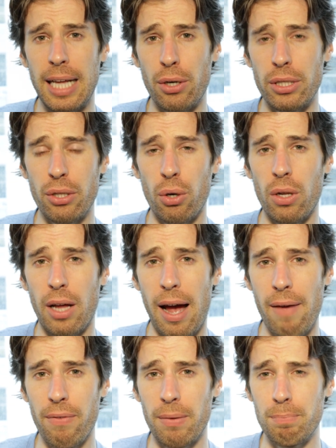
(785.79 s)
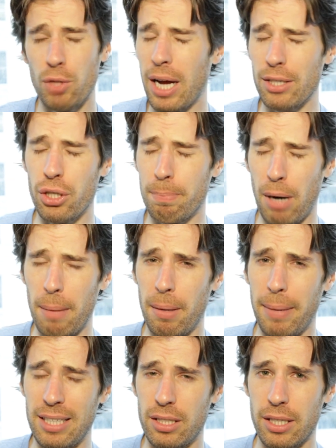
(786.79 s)
that are still alive, actually probably
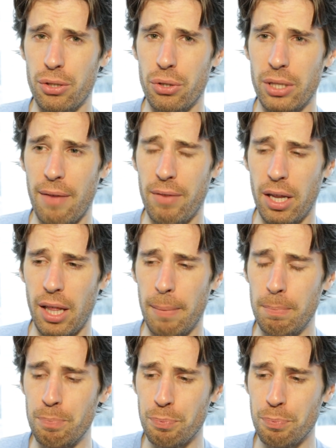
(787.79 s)
about 6 or 7 of them.